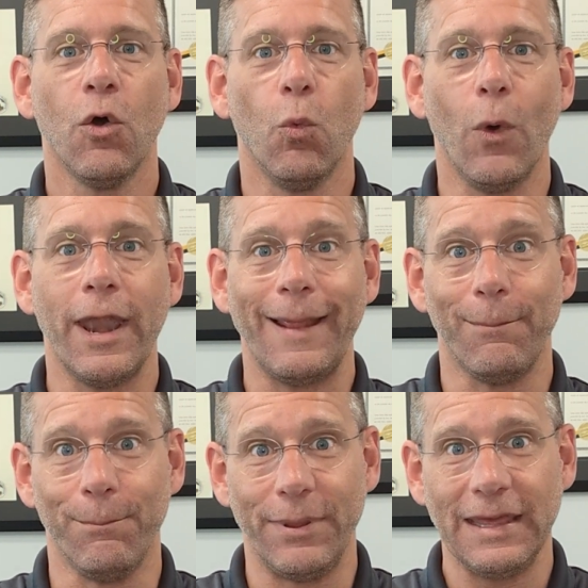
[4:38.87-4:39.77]

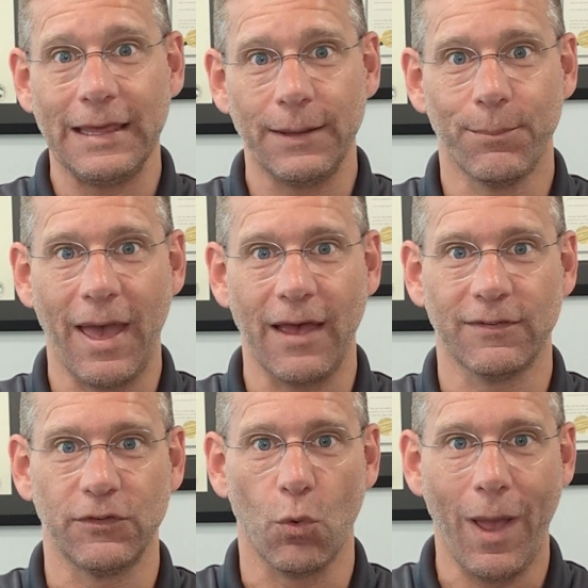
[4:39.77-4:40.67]
When B
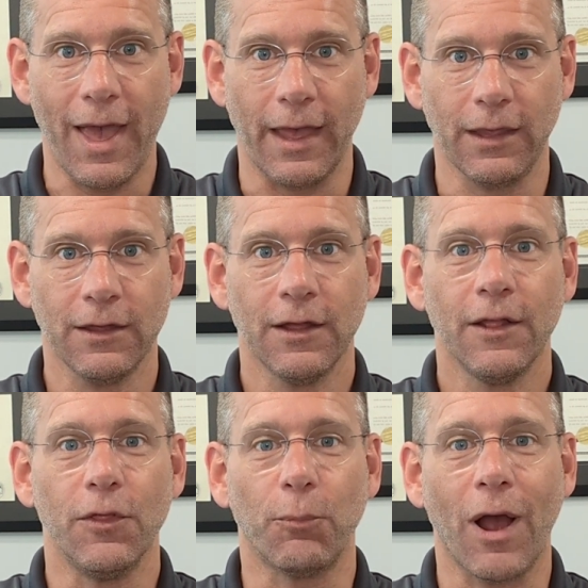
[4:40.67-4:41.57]
passes away,
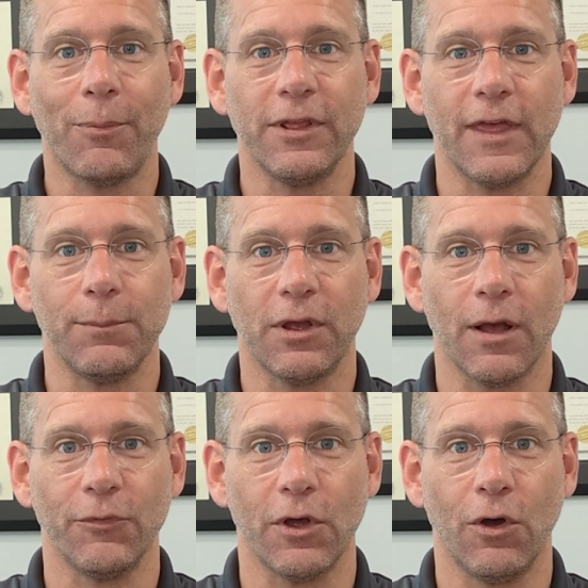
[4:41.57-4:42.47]
the property then
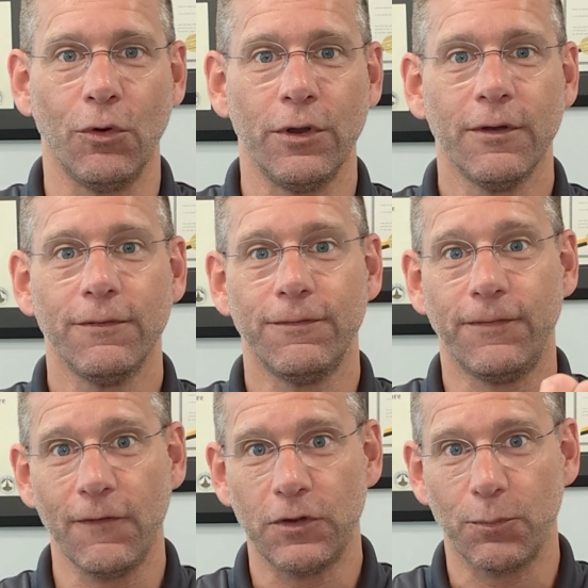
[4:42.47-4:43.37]
becomes owned
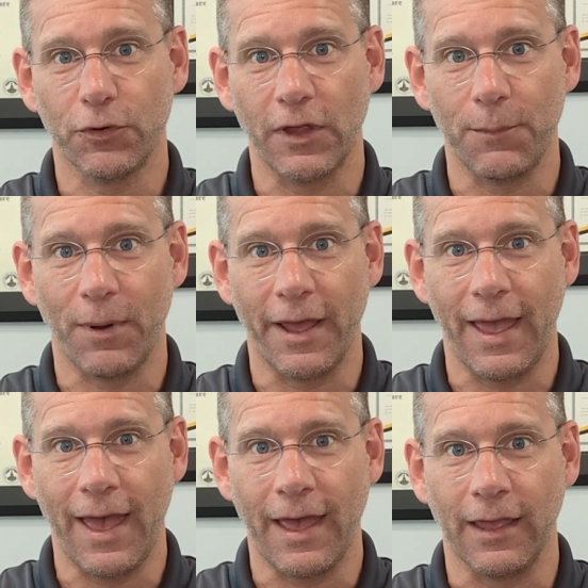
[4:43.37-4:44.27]
50% by
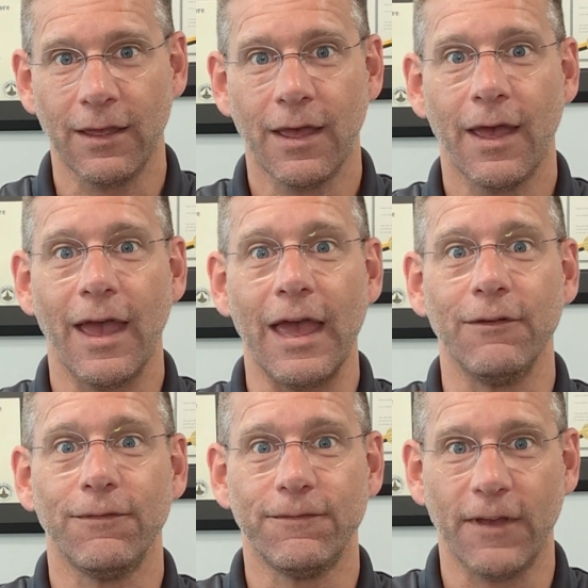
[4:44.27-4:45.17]
A
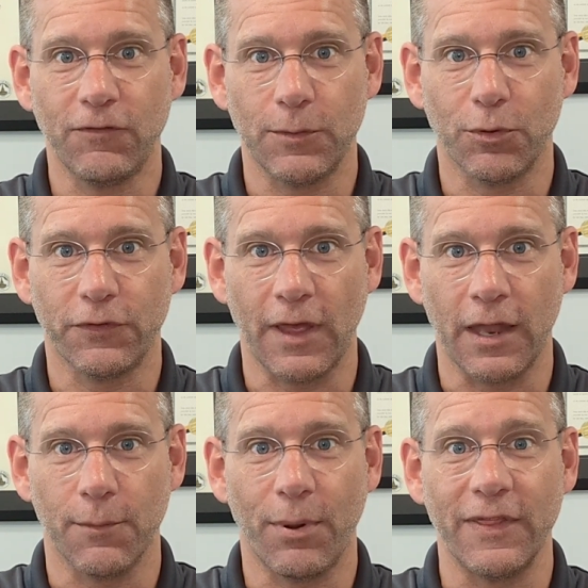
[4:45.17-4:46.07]
and
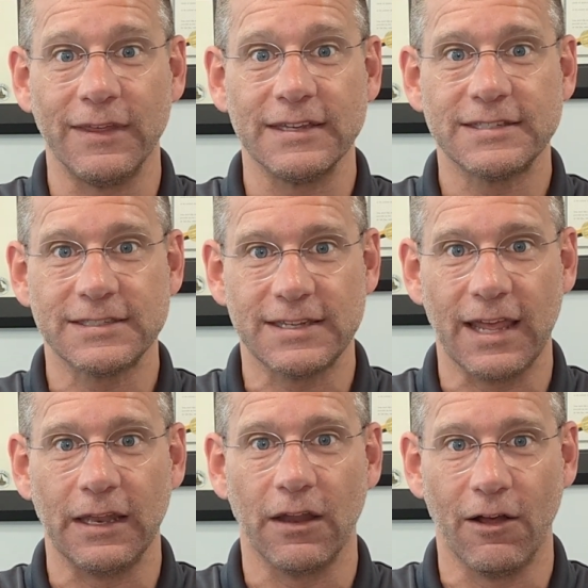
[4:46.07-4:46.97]
50% by the
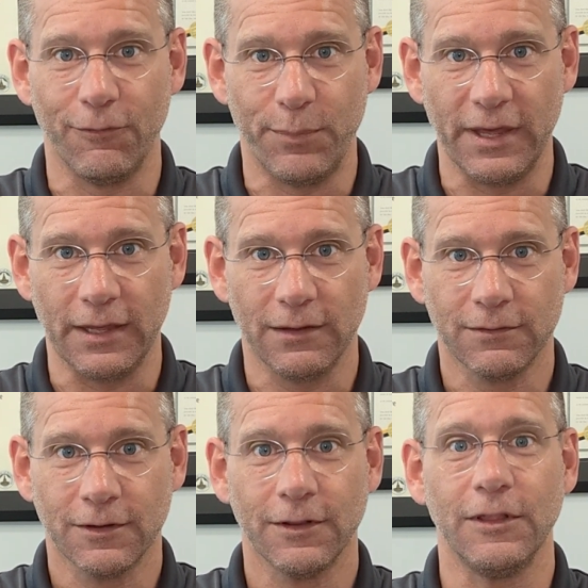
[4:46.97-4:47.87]
estate of B.
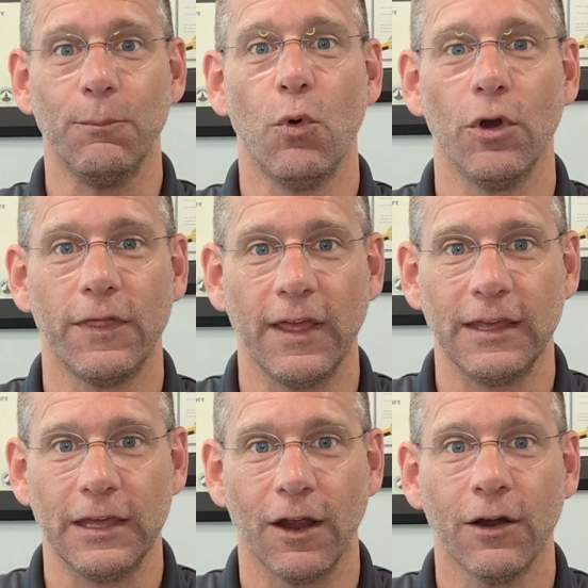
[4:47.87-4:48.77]
The important thing
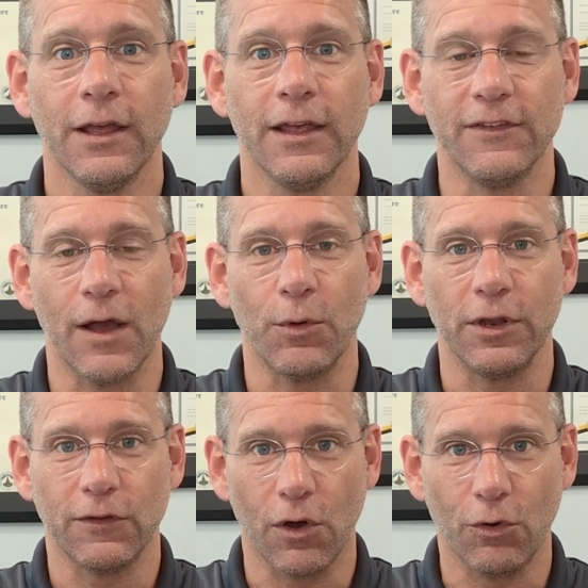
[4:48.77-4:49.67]
here is that when
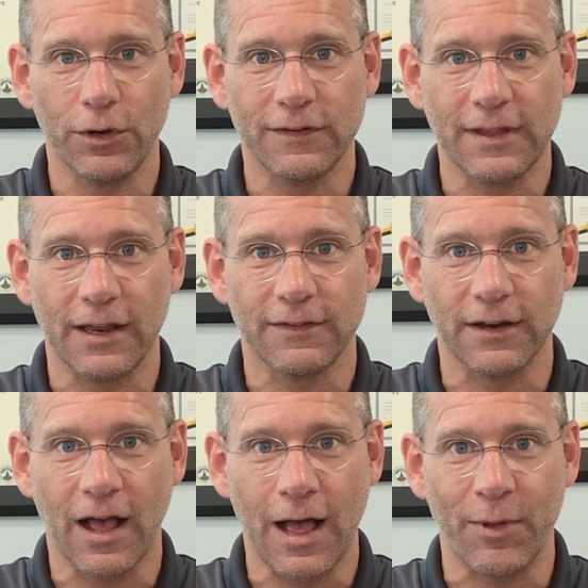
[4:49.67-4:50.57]
it's owned as tenants in
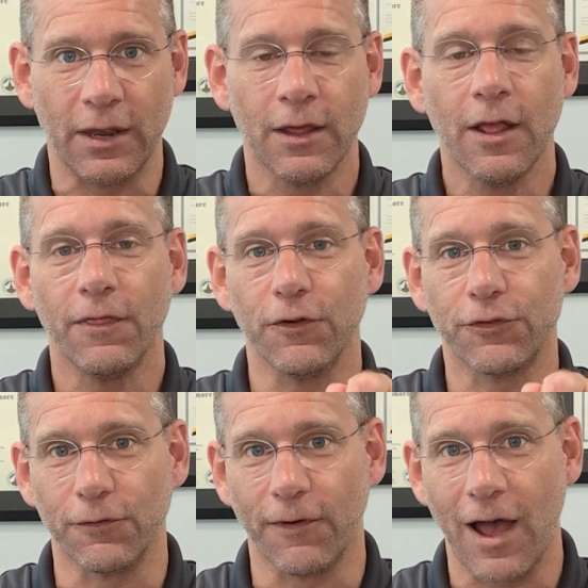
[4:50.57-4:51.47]
common, the
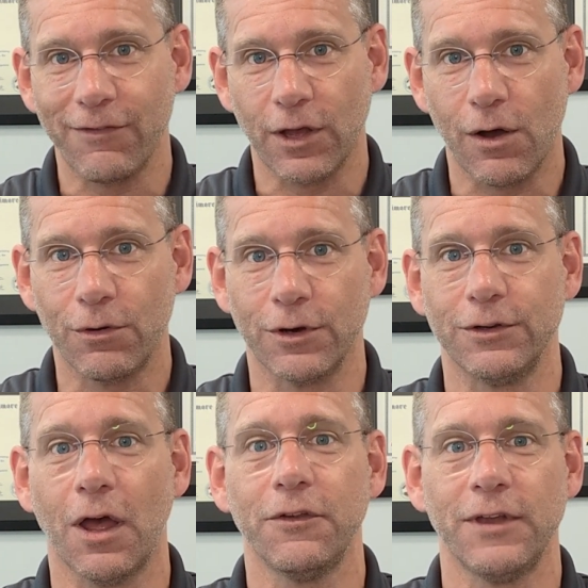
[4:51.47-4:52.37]
surviving owner
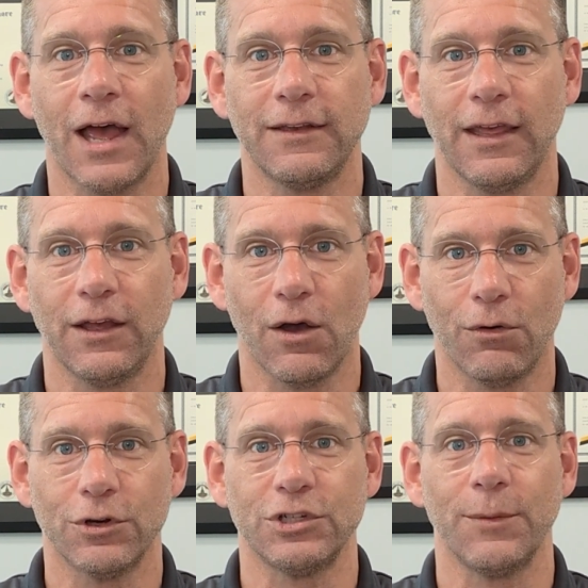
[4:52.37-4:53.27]
does not take
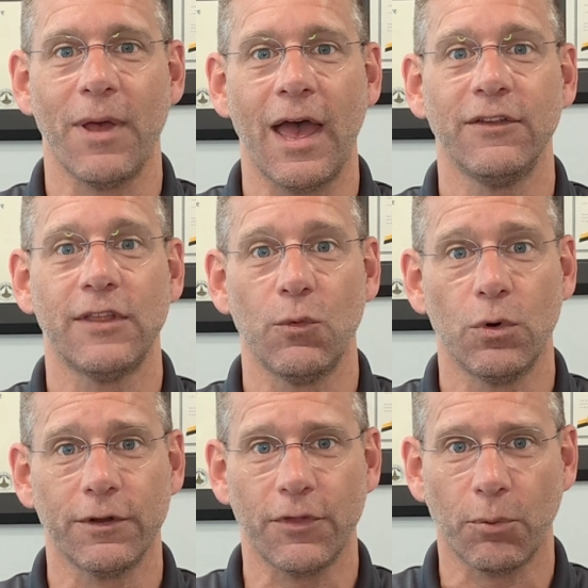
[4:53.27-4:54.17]
ownership as they
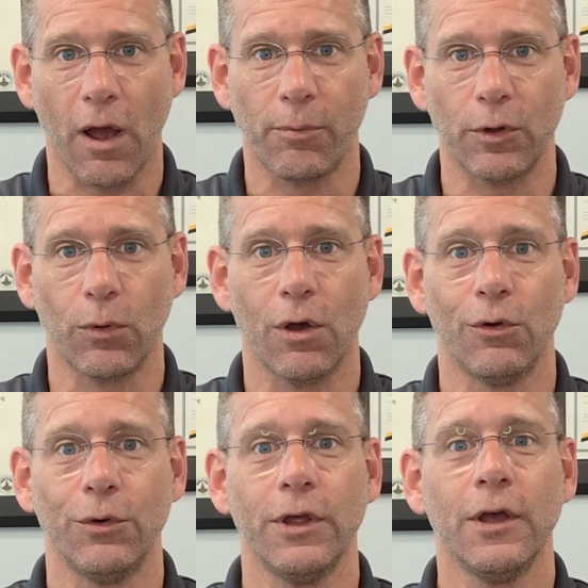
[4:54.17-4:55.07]
would if the property were
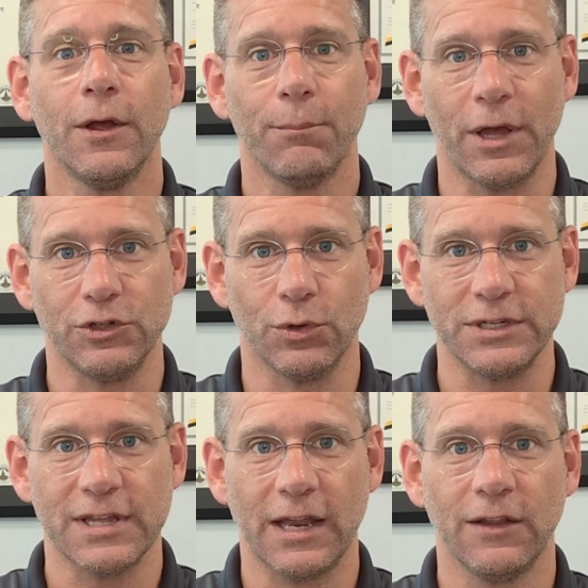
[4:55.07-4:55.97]
owned by
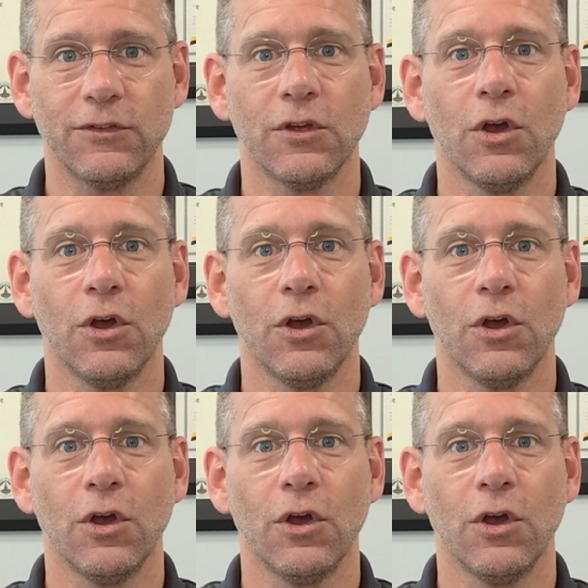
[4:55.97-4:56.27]
joint tenants